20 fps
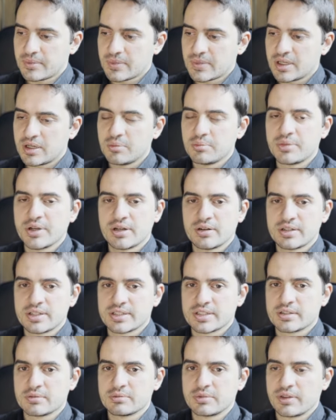
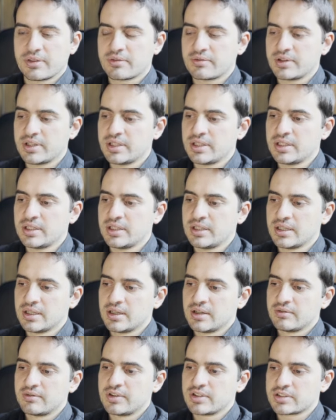comparison with 3D
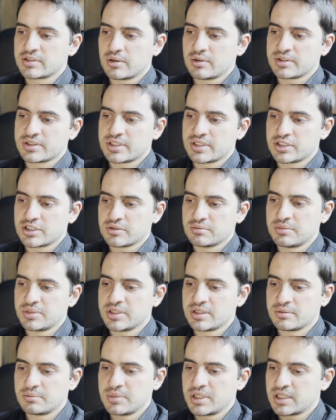visualization,
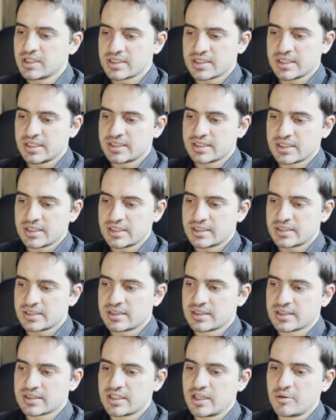but because it's
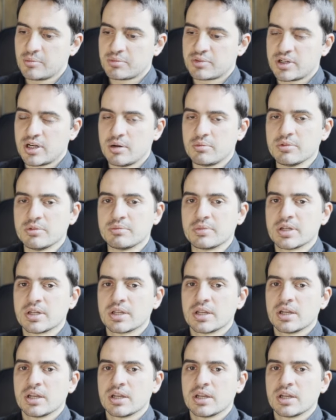the same problem.